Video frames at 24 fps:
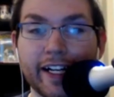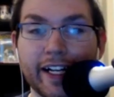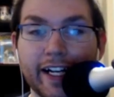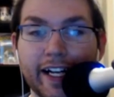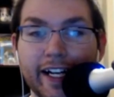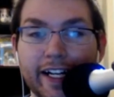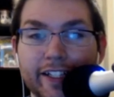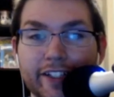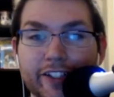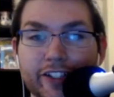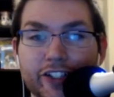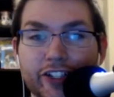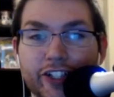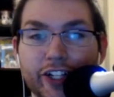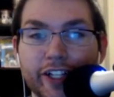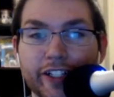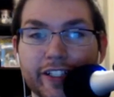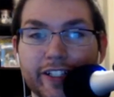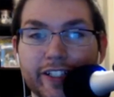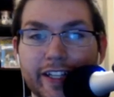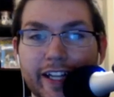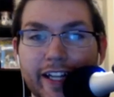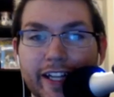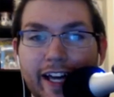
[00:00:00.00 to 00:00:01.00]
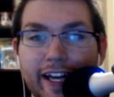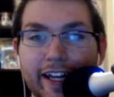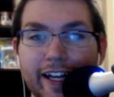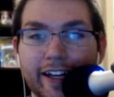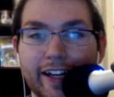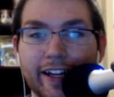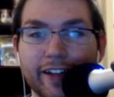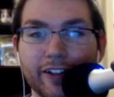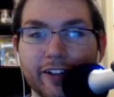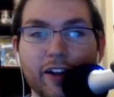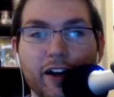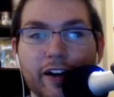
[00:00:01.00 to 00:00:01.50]
It's just that a
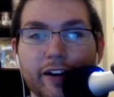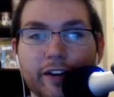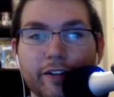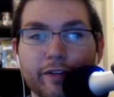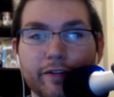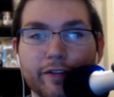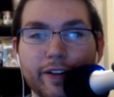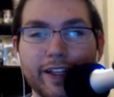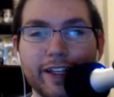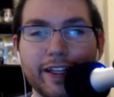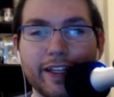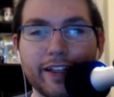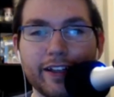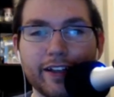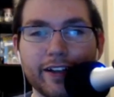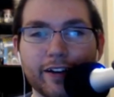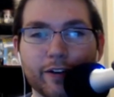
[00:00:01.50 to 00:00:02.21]
lot of the